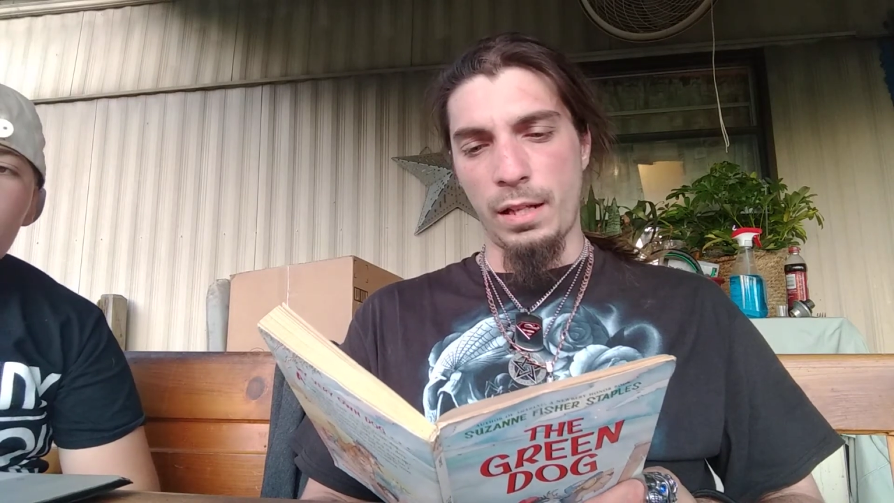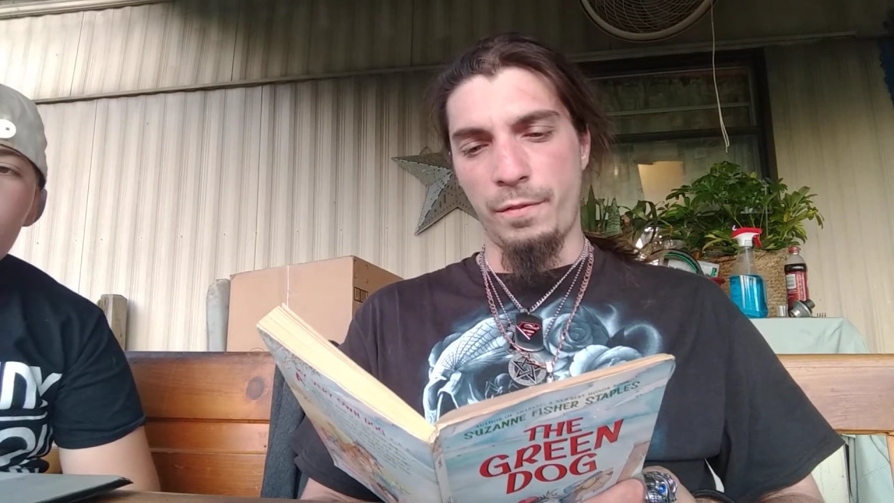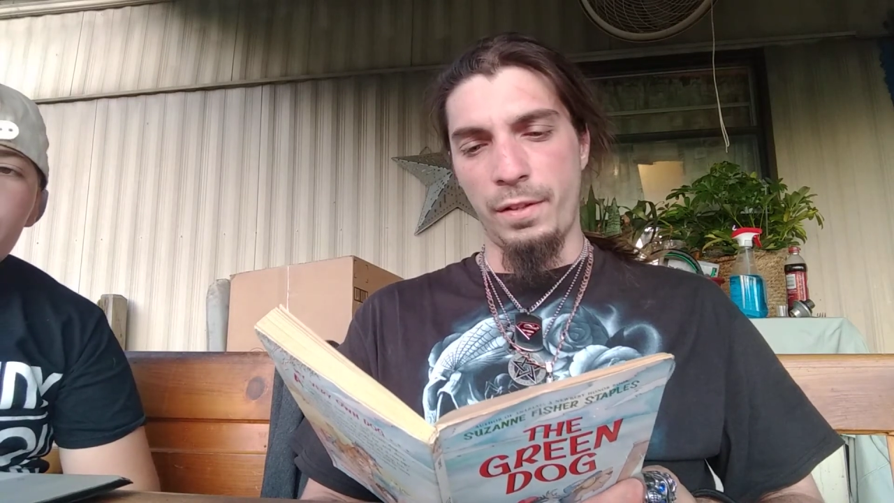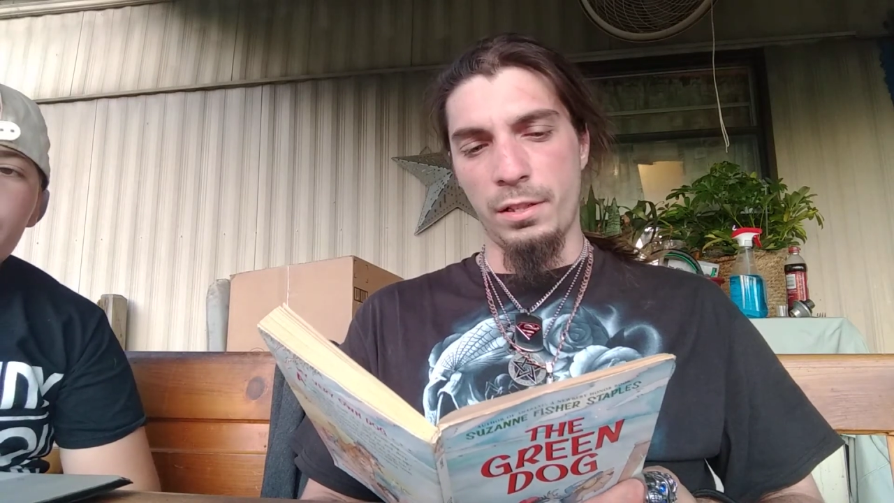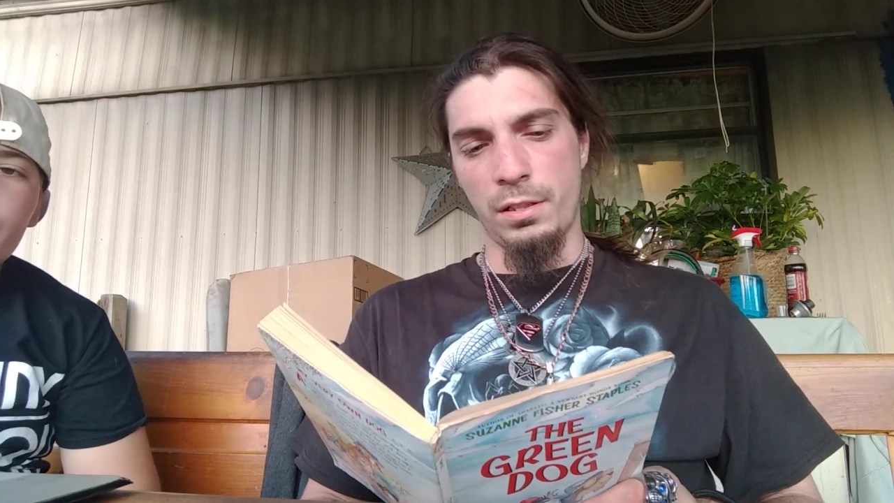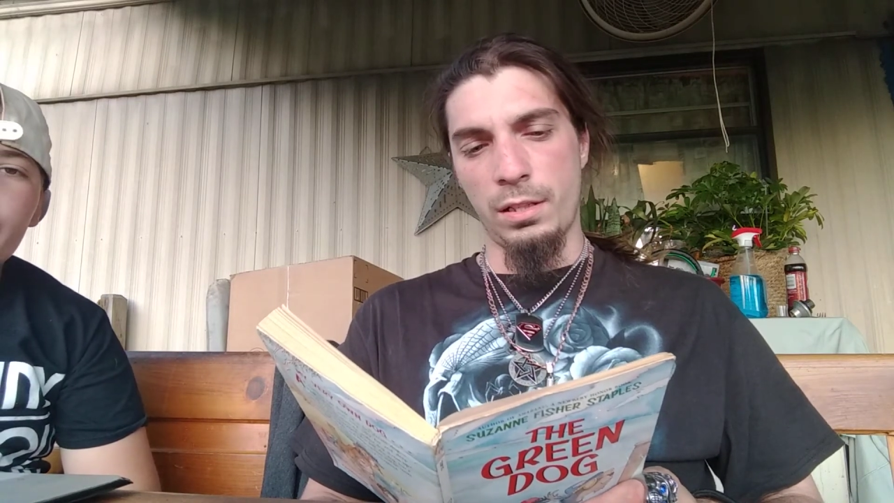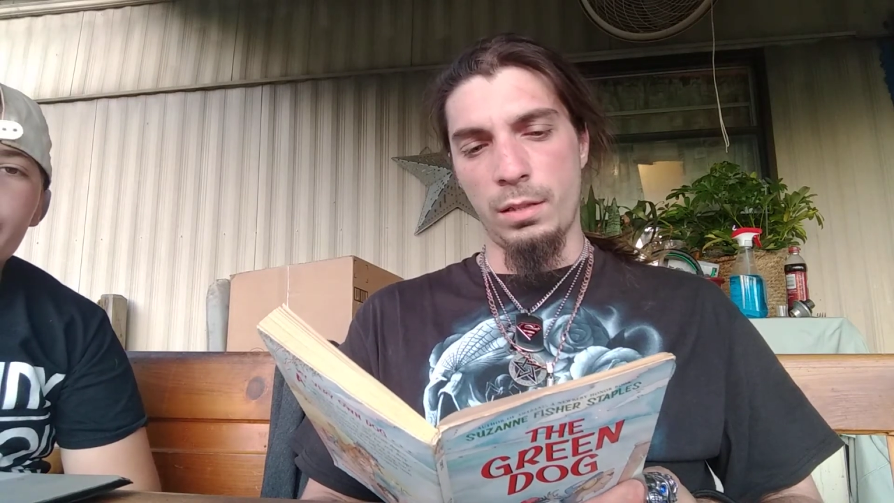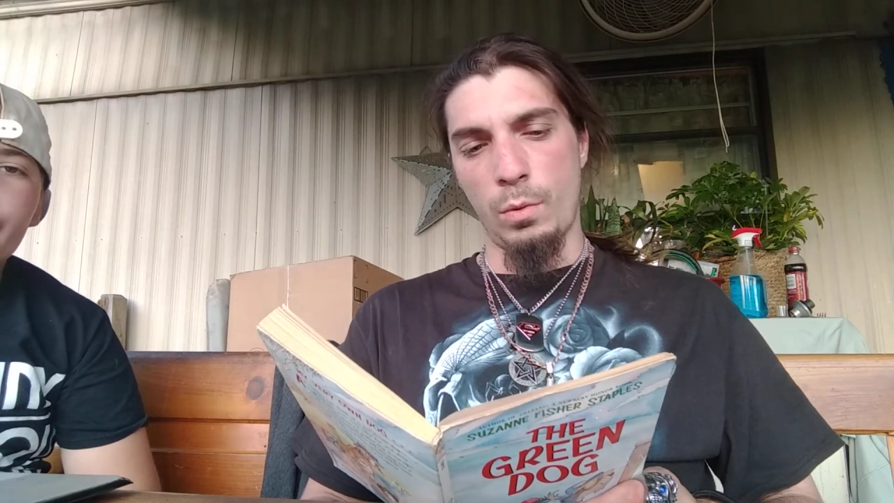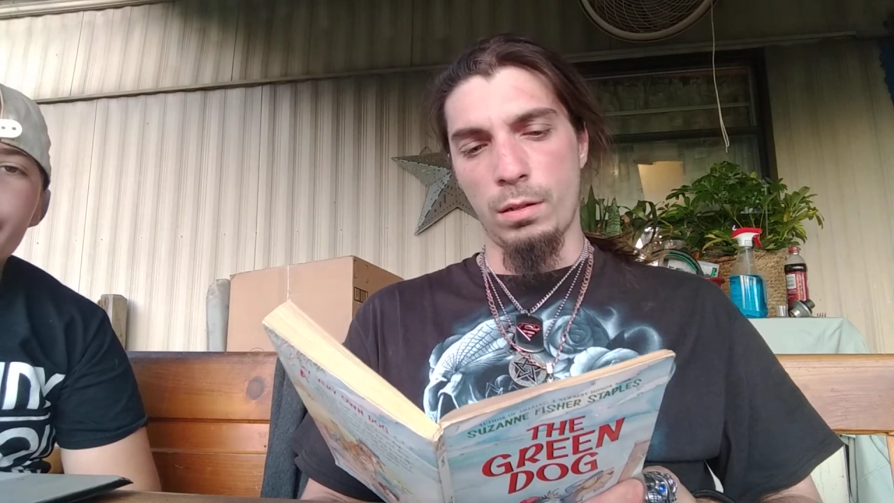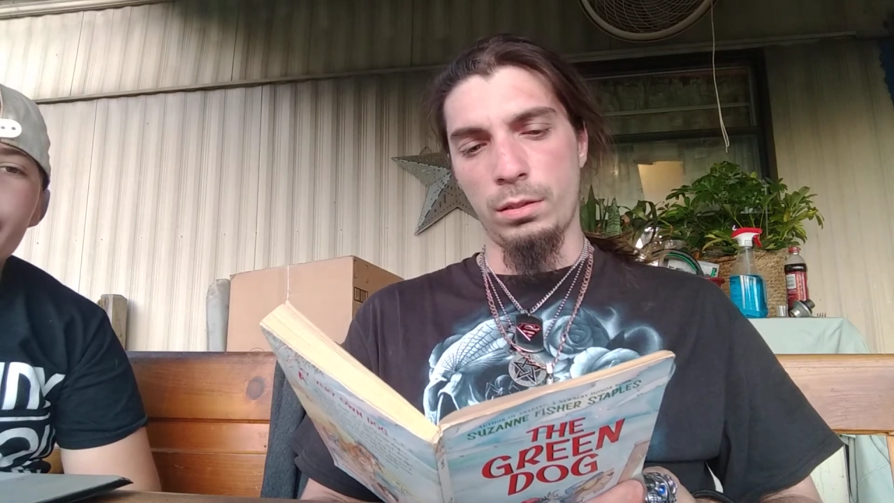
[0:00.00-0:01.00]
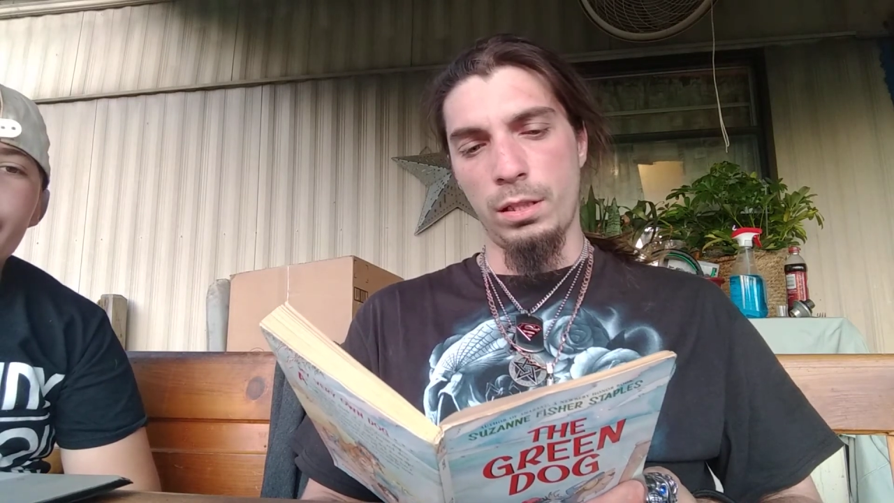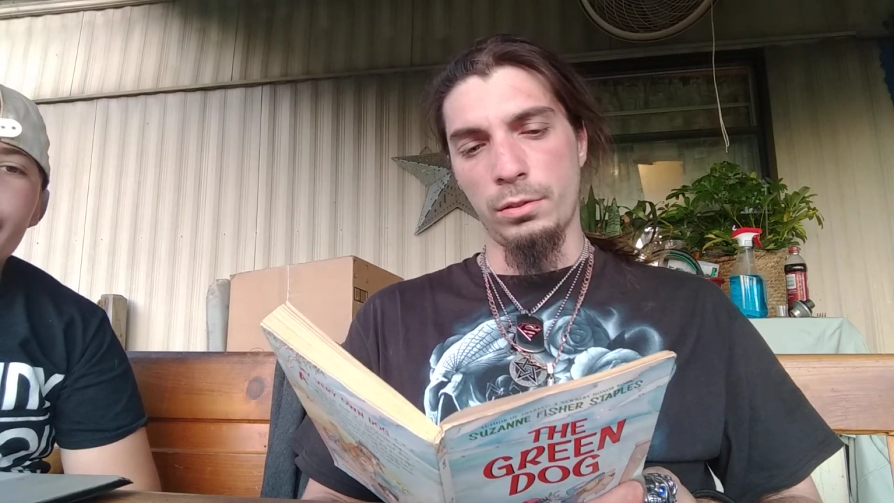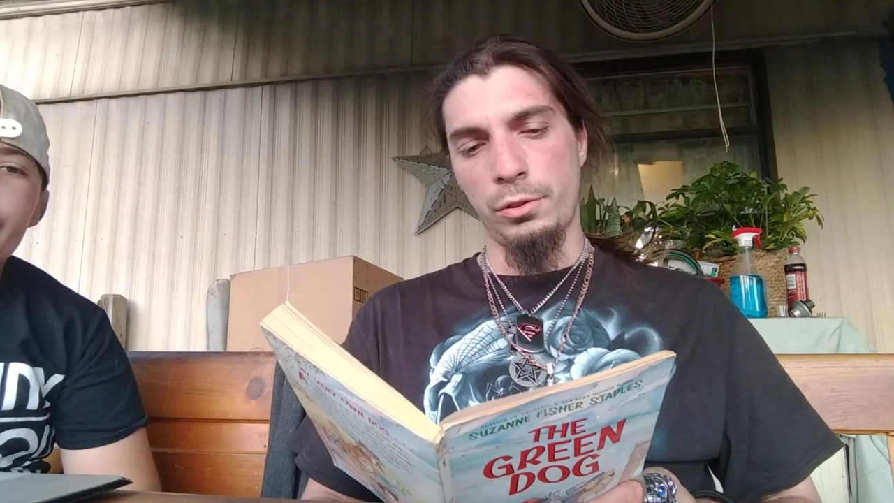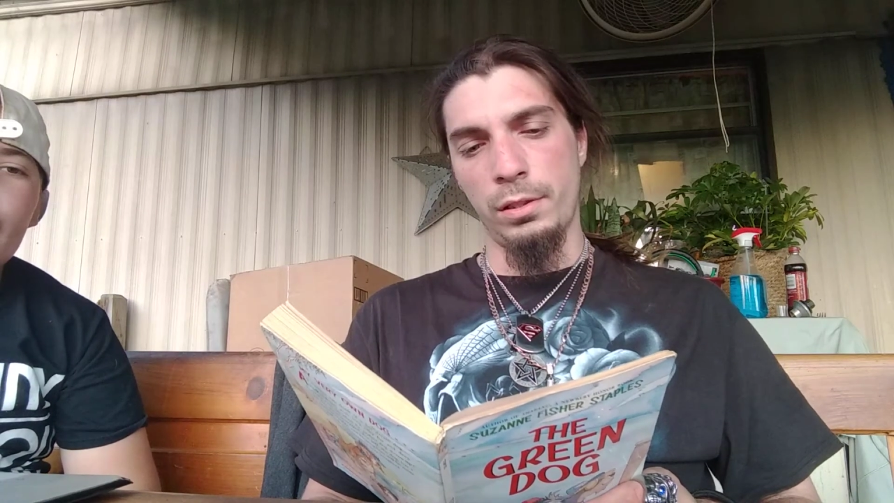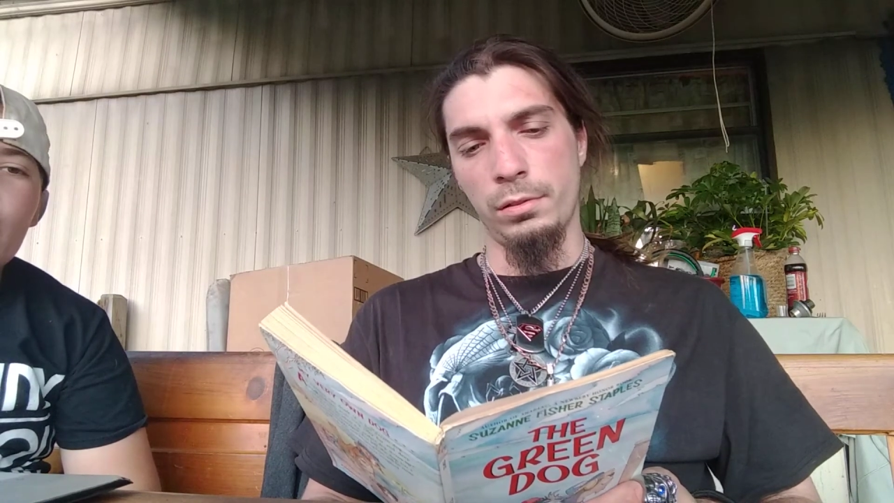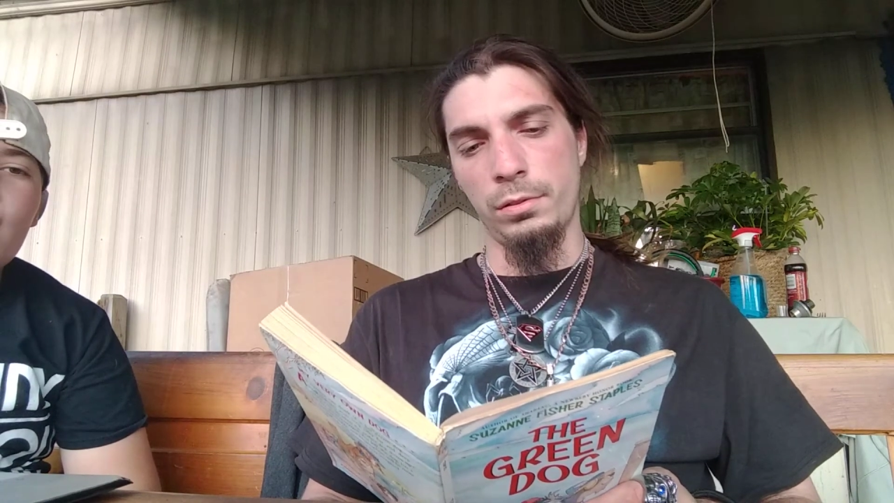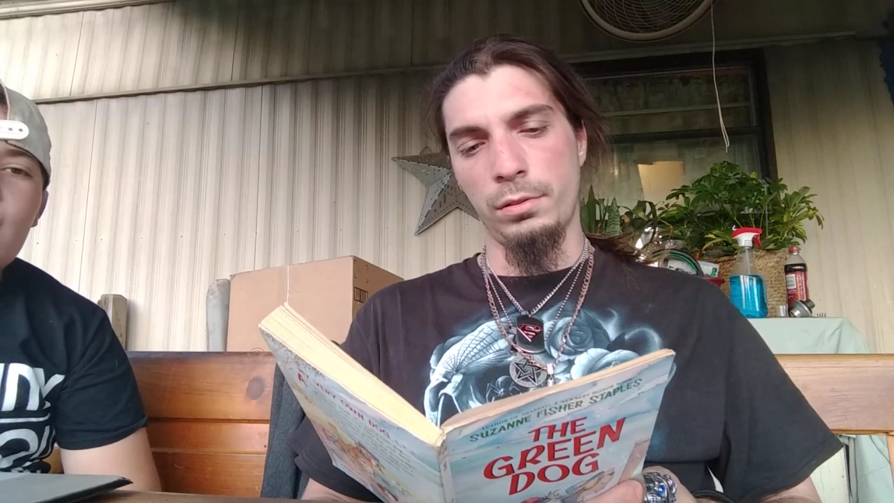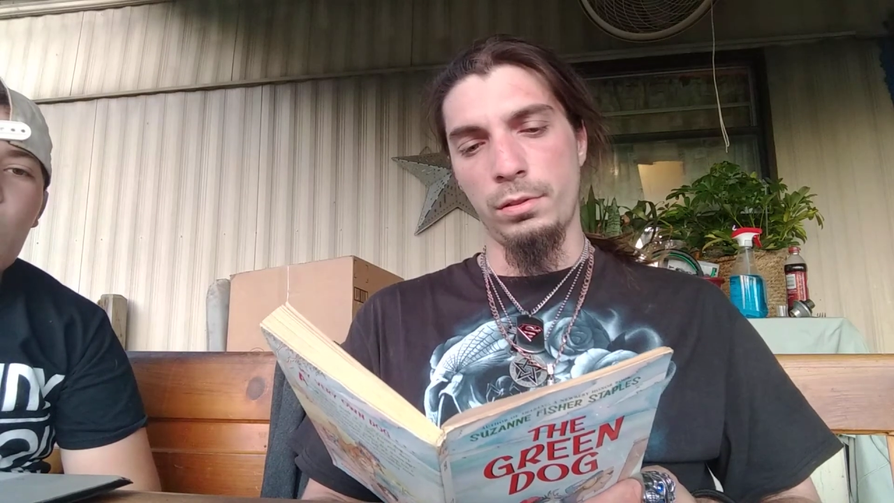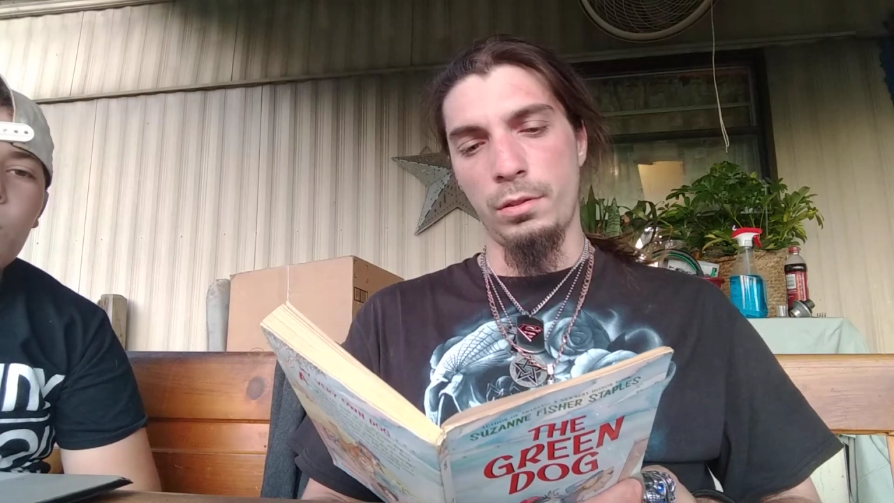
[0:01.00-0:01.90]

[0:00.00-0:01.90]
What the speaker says: I fish and walk along trails